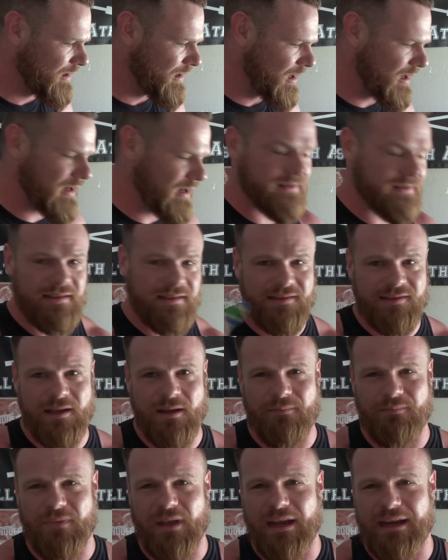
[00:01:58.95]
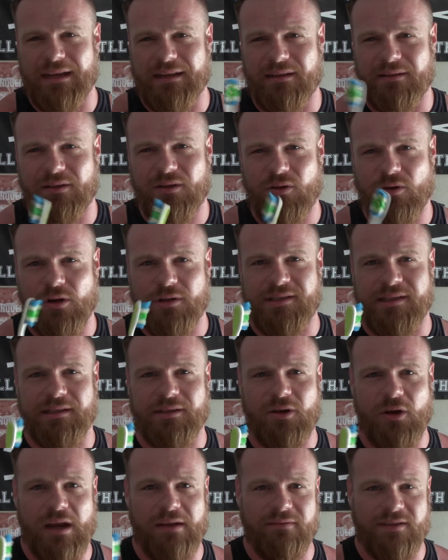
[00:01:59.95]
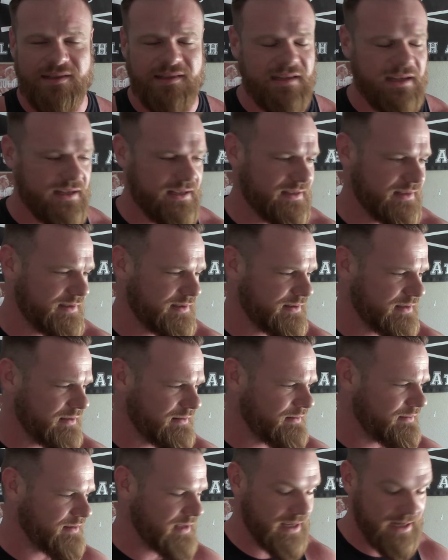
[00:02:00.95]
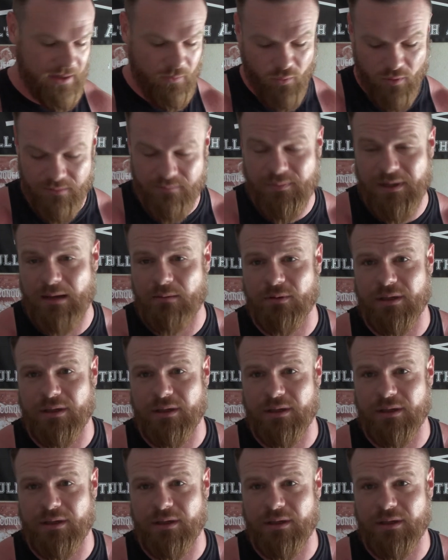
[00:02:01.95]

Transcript: to some like crooks and crevices that I wouldn't be able to